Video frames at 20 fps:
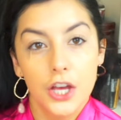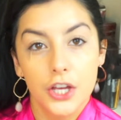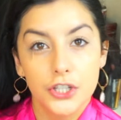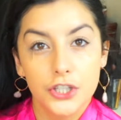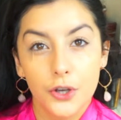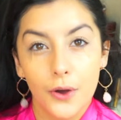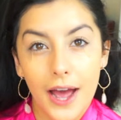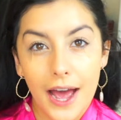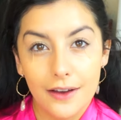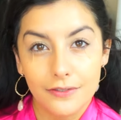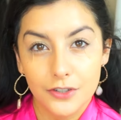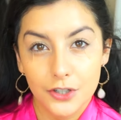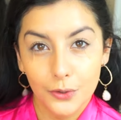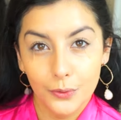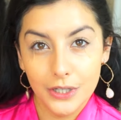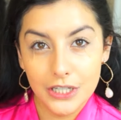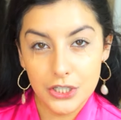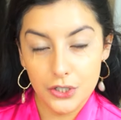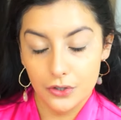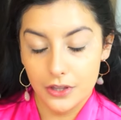So after
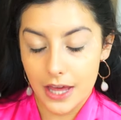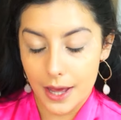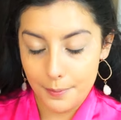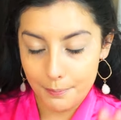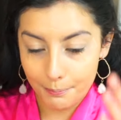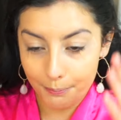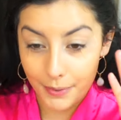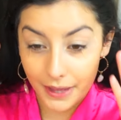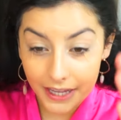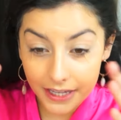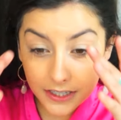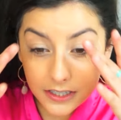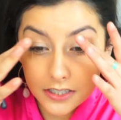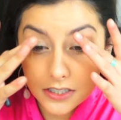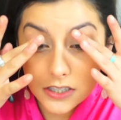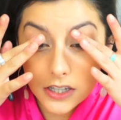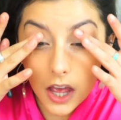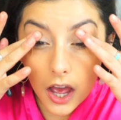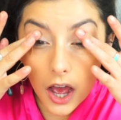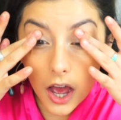we do that
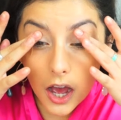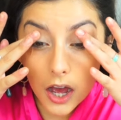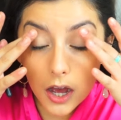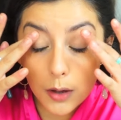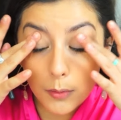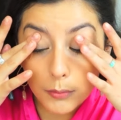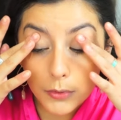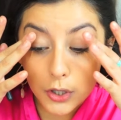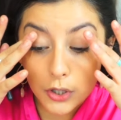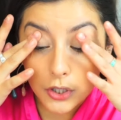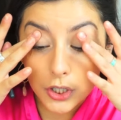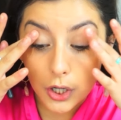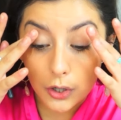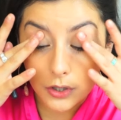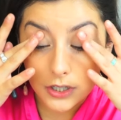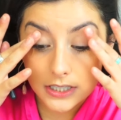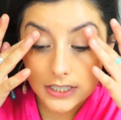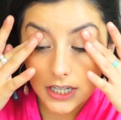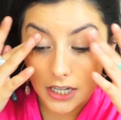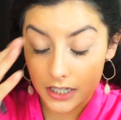base, you'll
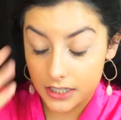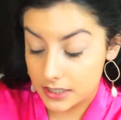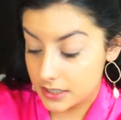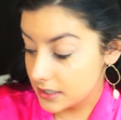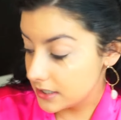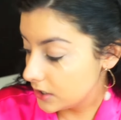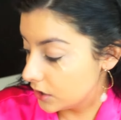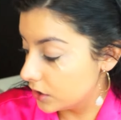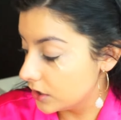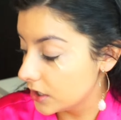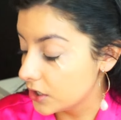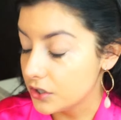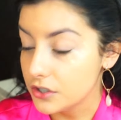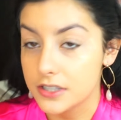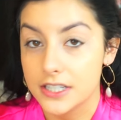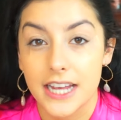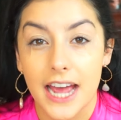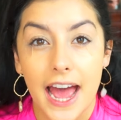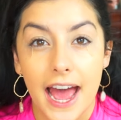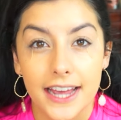notice that it's still a little
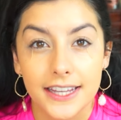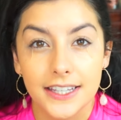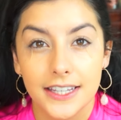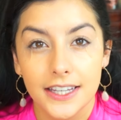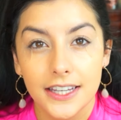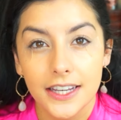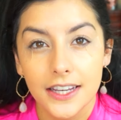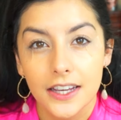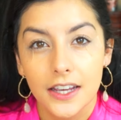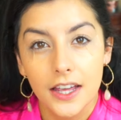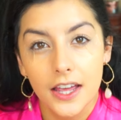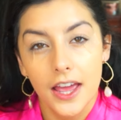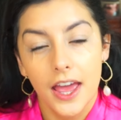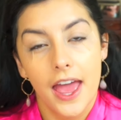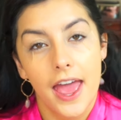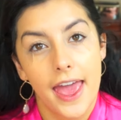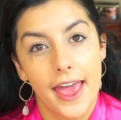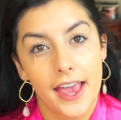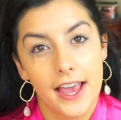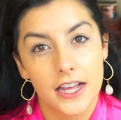tacky,
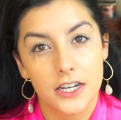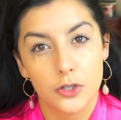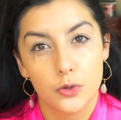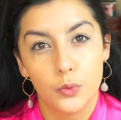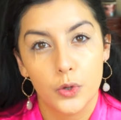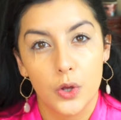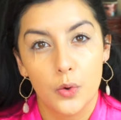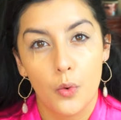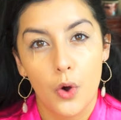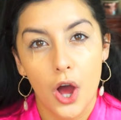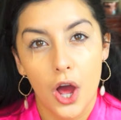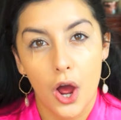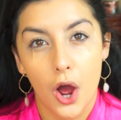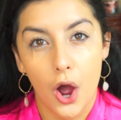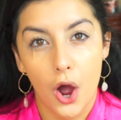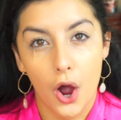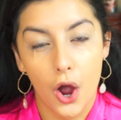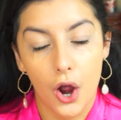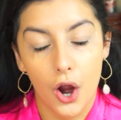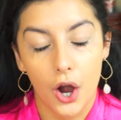and we
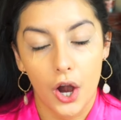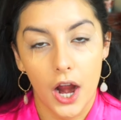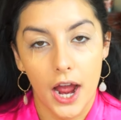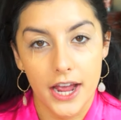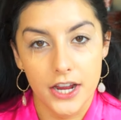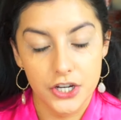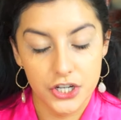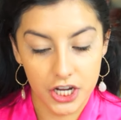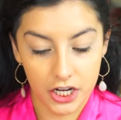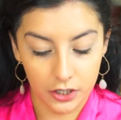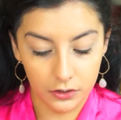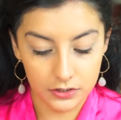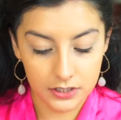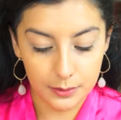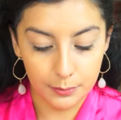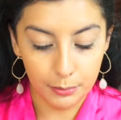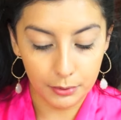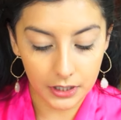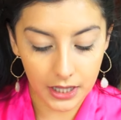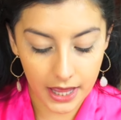want our eyeshadow to
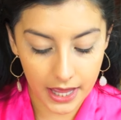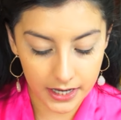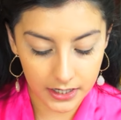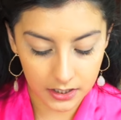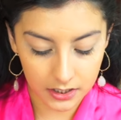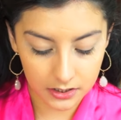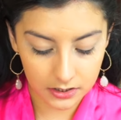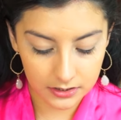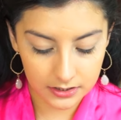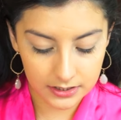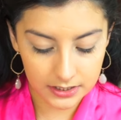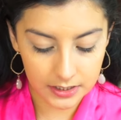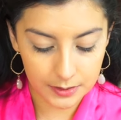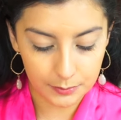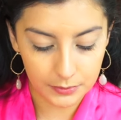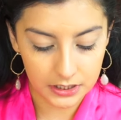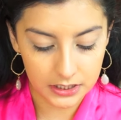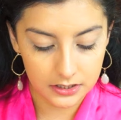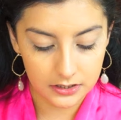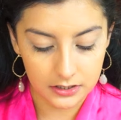blend
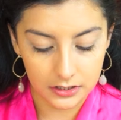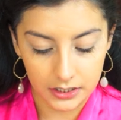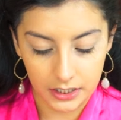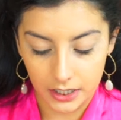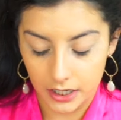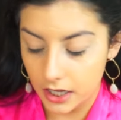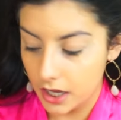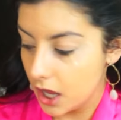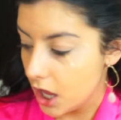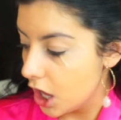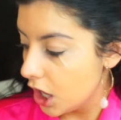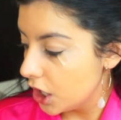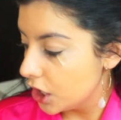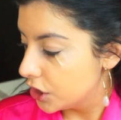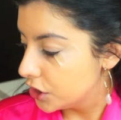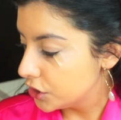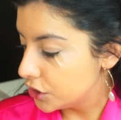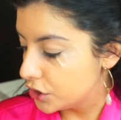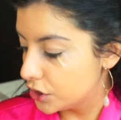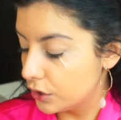seamlessly.
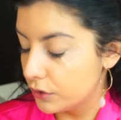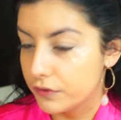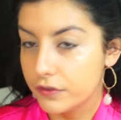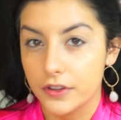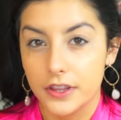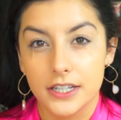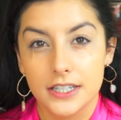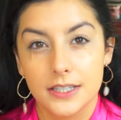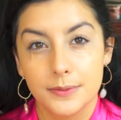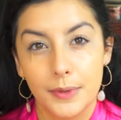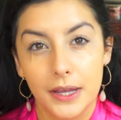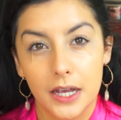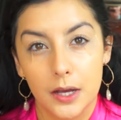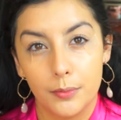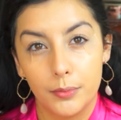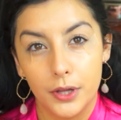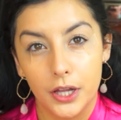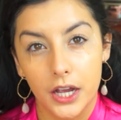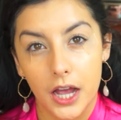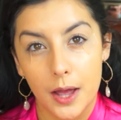So for this
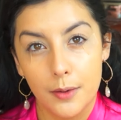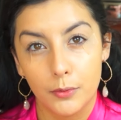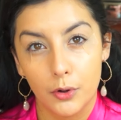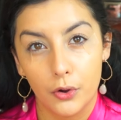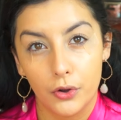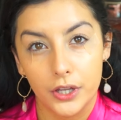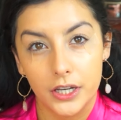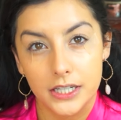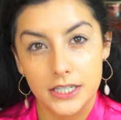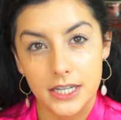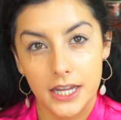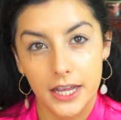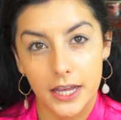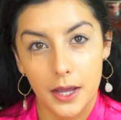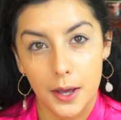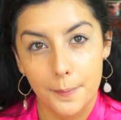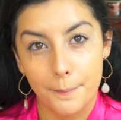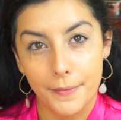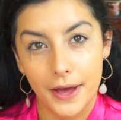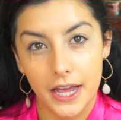makeup look, I'm going to
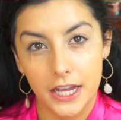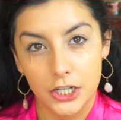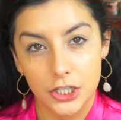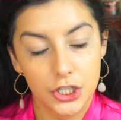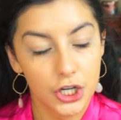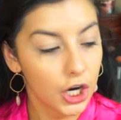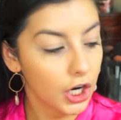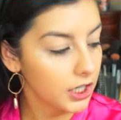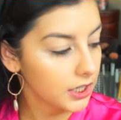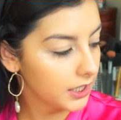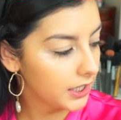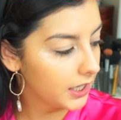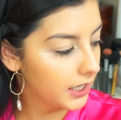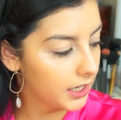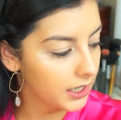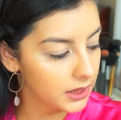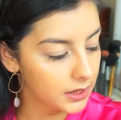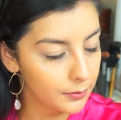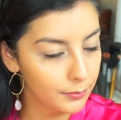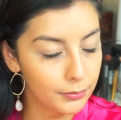take my Tartelette
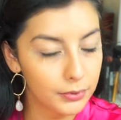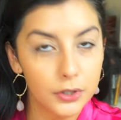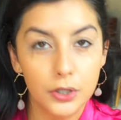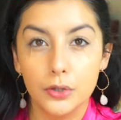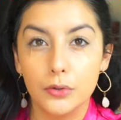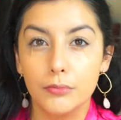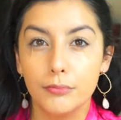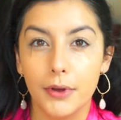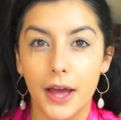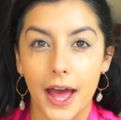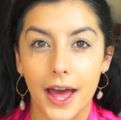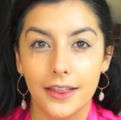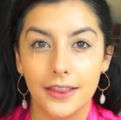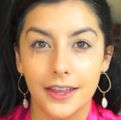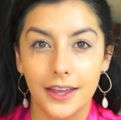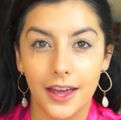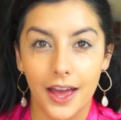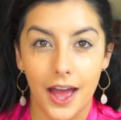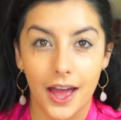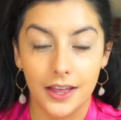in the Bloom
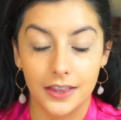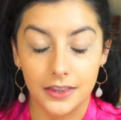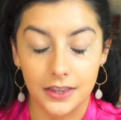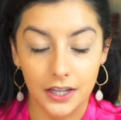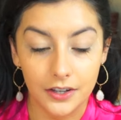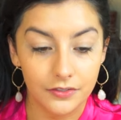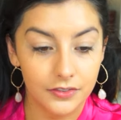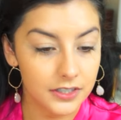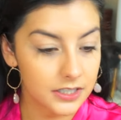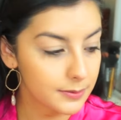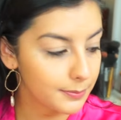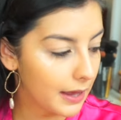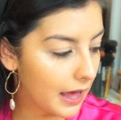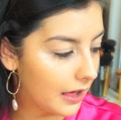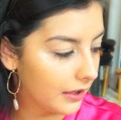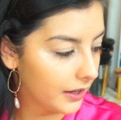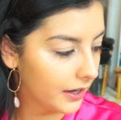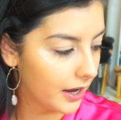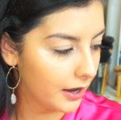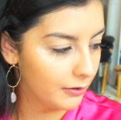palette. I love this
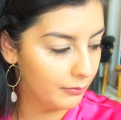palette.